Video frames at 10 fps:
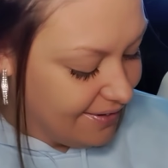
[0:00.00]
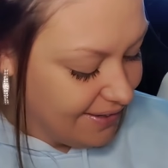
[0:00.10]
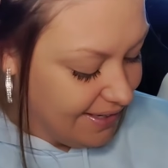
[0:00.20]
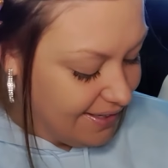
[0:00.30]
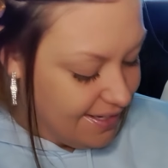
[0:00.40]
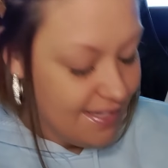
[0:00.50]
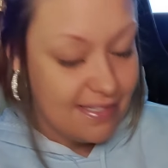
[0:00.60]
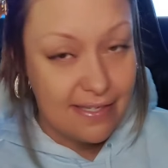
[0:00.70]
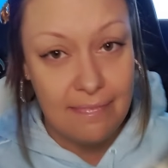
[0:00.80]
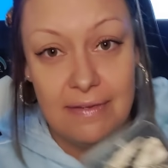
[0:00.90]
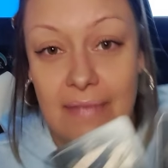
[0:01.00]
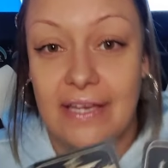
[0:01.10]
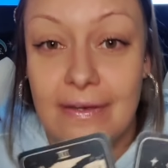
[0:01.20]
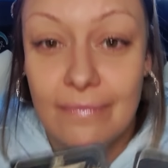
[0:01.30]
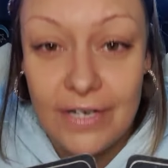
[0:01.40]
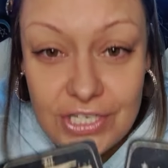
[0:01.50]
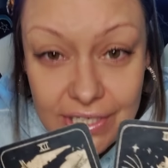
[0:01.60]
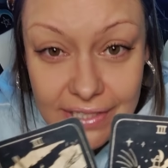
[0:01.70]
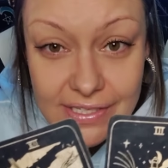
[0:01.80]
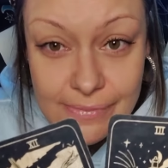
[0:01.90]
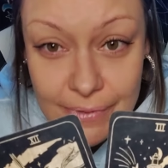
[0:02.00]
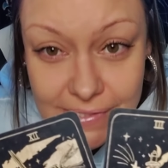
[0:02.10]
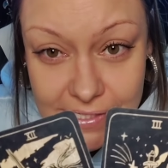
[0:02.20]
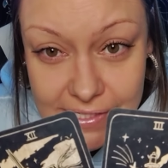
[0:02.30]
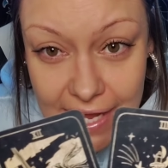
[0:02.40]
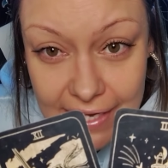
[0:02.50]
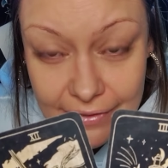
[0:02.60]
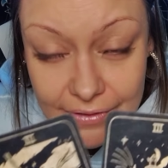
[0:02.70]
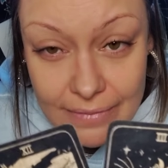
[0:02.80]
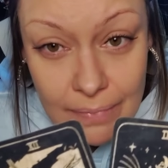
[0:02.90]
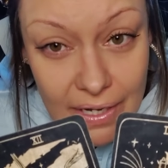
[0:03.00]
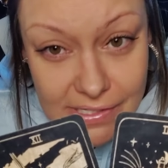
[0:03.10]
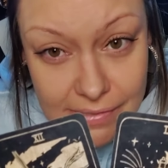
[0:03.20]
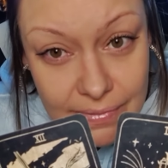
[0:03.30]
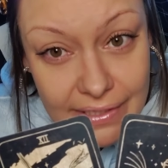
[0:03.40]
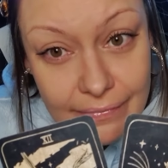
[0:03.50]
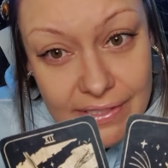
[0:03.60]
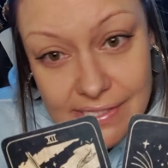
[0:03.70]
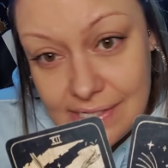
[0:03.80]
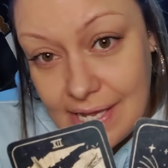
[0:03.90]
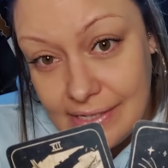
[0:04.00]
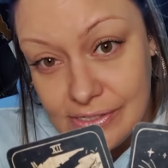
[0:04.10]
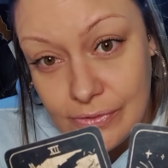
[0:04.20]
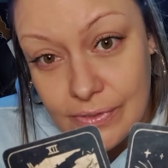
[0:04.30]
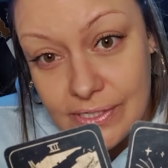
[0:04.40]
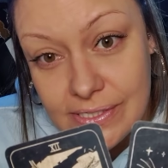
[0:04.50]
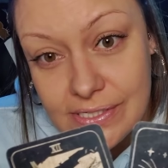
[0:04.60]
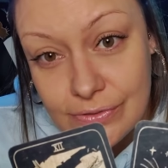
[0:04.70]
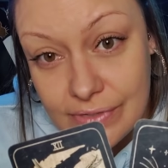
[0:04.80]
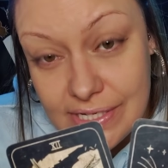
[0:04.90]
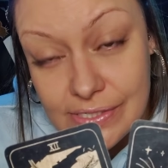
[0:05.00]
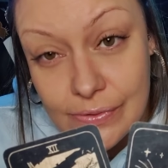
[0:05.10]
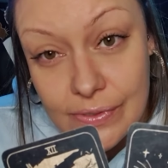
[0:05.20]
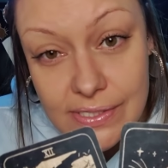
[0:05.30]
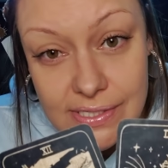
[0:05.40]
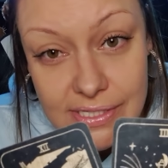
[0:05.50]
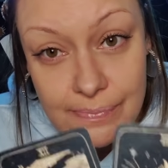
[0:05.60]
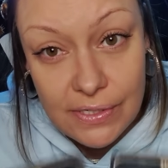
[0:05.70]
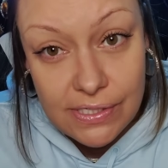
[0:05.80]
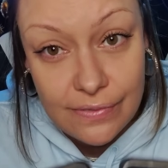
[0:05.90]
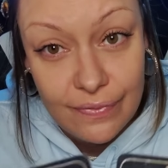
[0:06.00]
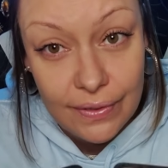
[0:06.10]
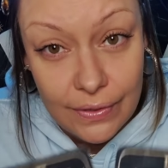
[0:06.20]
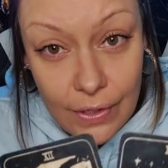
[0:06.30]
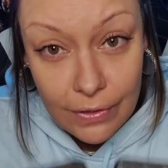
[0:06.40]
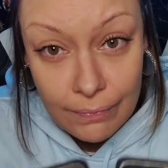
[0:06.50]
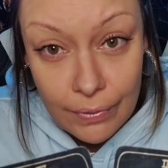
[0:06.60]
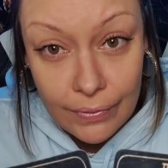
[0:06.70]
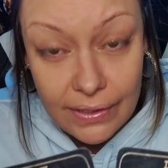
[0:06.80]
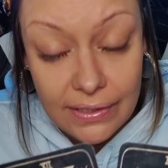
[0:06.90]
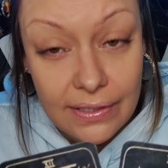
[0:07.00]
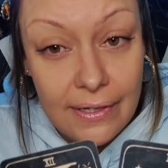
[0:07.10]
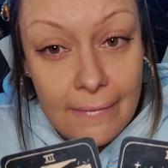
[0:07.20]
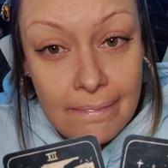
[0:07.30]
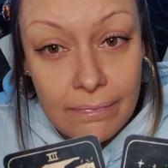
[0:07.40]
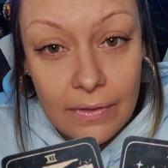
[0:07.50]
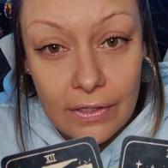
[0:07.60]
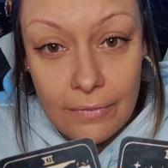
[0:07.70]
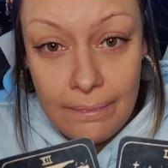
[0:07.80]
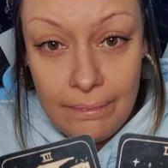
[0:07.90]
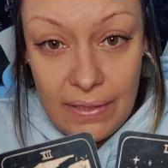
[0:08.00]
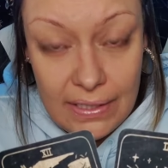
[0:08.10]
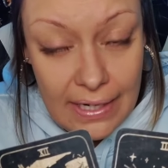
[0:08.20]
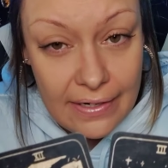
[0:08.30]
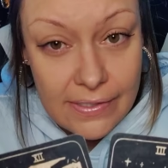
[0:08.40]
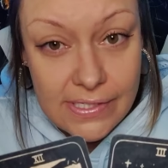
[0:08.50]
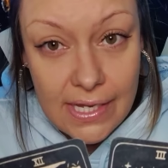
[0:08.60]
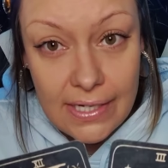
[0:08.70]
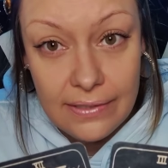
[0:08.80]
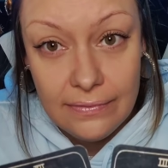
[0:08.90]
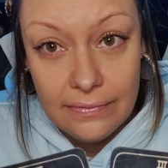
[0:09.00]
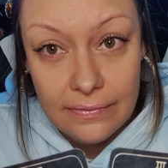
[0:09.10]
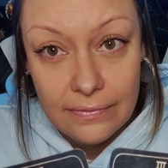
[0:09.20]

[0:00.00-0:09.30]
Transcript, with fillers: okay. Somebody may come rushing in. This person's angry, possibly with this Knight of Swords, Three of Swords. This person's feeling heartbroken. Could be an air sign,